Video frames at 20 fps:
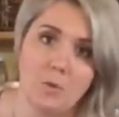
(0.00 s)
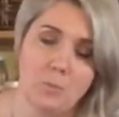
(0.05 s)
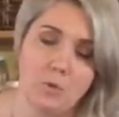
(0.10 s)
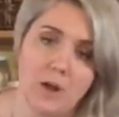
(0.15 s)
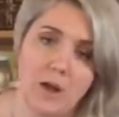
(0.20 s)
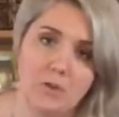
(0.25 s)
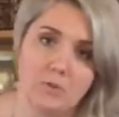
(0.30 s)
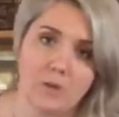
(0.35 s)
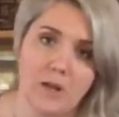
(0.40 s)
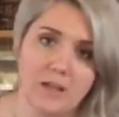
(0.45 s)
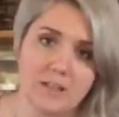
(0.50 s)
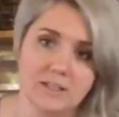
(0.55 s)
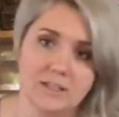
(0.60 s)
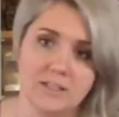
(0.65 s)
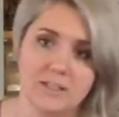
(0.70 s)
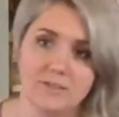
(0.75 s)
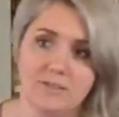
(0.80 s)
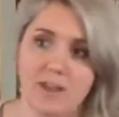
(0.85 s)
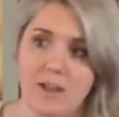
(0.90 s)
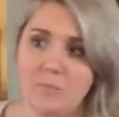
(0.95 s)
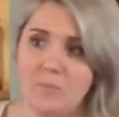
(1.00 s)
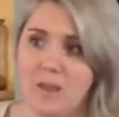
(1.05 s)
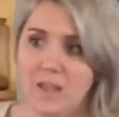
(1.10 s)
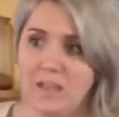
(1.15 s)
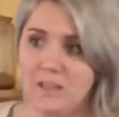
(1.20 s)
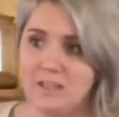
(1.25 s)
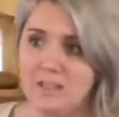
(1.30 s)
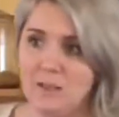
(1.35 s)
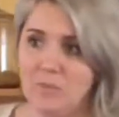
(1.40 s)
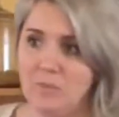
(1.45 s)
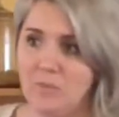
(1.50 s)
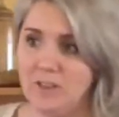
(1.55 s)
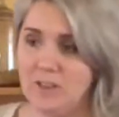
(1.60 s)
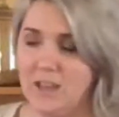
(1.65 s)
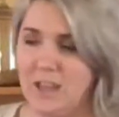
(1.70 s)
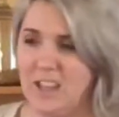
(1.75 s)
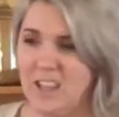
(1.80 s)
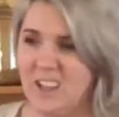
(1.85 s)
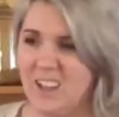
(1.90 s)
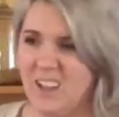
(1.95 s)
brown rice, because if I'm making something
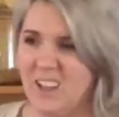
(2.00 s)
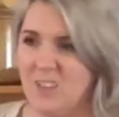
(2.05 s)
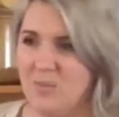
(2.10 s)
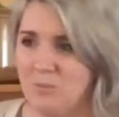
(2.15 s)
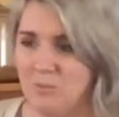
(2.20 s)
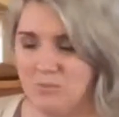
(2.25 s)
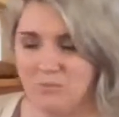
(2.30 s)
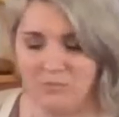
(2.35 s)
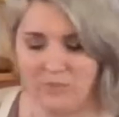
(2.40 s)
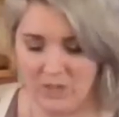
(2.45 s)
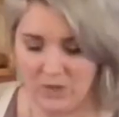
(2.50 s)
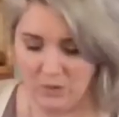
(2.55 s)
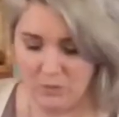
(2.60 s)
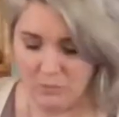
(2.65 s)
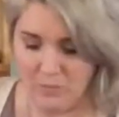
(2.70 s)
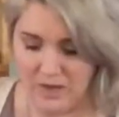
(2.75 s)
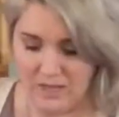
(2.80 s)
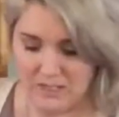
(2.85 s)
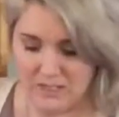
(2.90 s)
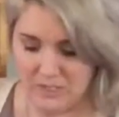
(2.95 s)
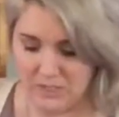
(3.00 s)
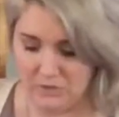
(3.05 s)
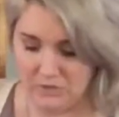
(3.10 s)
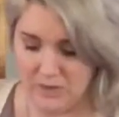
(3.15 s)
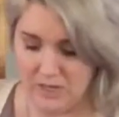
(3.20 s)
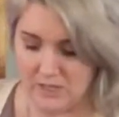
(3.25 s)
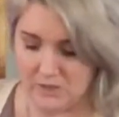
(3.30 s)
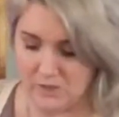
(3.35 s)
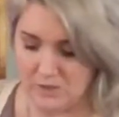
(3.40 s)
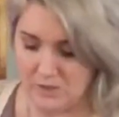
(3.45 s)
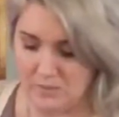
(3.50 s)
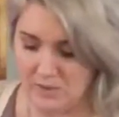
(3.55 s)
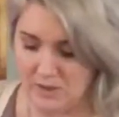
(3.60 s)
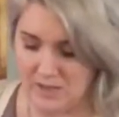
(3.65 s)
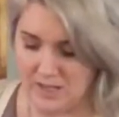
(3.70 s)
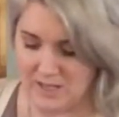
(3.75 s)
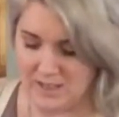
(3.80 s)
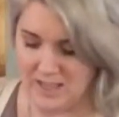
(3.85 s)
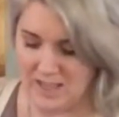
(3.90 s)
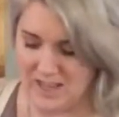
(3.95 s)
like, you know, Mexican rice or something
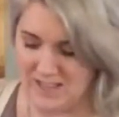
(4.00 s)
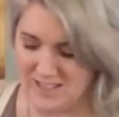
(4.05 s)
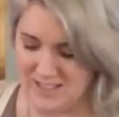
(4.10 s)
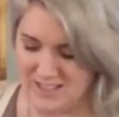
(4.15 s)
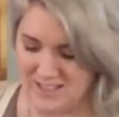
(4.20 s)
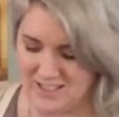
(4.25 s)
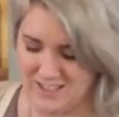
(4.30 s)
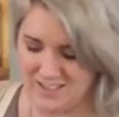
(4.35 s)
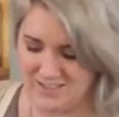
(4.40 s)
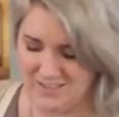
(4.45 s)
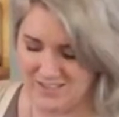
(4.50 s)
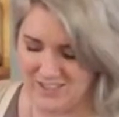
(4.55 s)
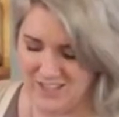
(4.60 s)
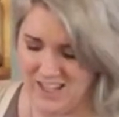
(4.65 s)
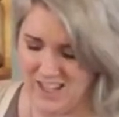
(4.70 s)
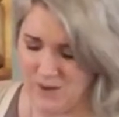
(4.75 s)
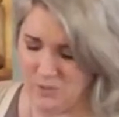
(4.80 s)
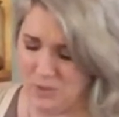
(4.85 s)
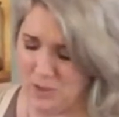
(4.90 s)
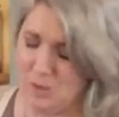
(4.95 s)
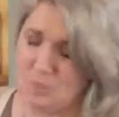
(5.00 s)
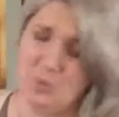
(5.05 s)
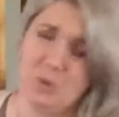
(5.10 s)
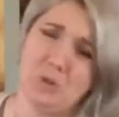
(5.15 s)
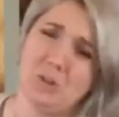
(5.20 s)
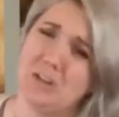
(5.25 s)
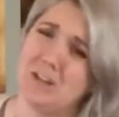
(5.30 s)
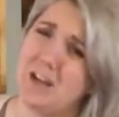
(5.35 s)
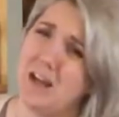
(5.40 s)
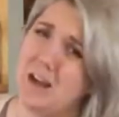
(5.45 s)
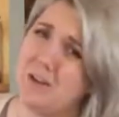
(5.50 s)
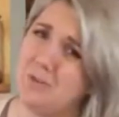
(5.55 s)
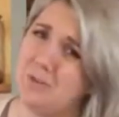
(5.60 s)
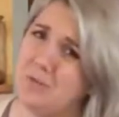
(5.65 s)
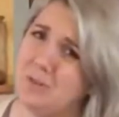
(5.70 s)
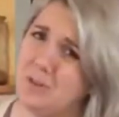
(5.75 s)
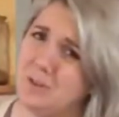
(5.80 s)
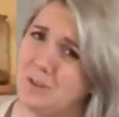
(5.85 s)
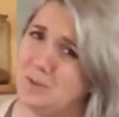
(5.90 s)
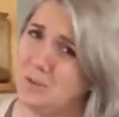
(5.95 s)
like that, can't really pull it
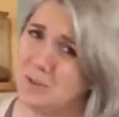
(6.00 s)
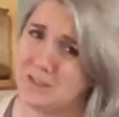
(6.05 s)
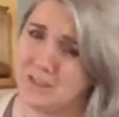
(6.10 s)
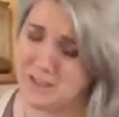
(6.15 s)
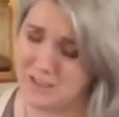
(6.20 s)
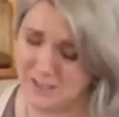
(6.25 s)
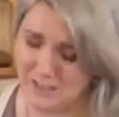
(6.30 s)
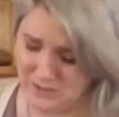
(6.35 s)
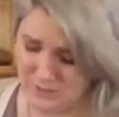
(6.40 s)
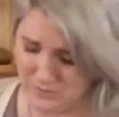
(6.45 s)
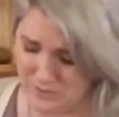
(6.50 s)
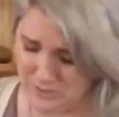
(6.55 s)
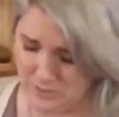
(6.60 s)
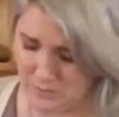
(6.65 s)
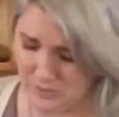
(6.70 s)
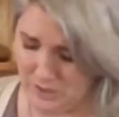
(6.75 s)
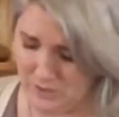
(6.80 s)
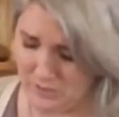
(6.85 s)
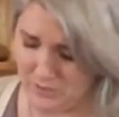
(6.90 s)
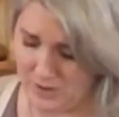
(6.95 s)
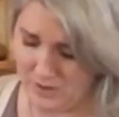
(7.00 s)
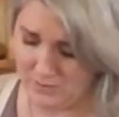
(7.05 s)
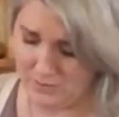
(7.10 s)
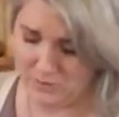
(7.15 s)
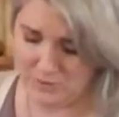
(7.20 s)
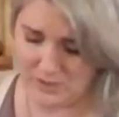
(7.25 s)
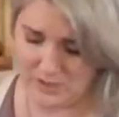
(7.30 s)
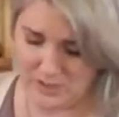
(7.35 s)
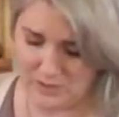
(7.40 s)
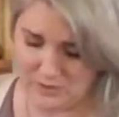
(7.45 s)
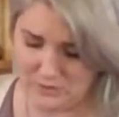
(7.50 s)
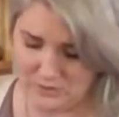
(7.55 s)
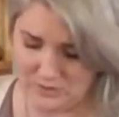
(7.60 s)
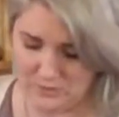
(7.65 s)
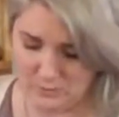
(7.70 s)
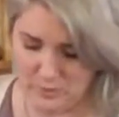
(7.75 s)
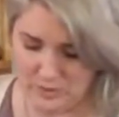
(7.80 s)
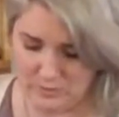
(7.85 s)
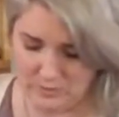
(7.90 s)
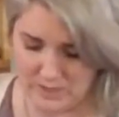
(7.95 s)
off with the brown rice. You gotta use
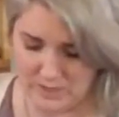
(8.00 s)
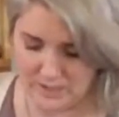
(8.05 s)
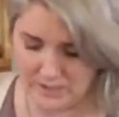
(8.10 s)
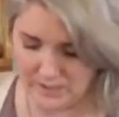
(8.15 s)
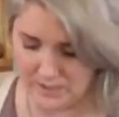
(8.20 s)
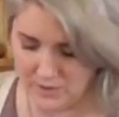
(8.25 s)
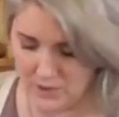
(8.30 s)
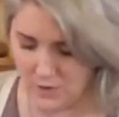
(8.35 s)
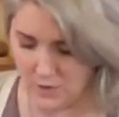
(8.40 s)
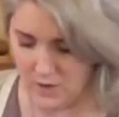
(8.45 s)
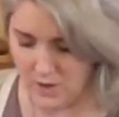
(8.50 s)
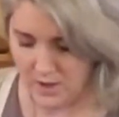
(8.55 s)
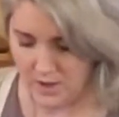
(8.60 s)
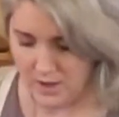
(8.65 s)
the white rice. So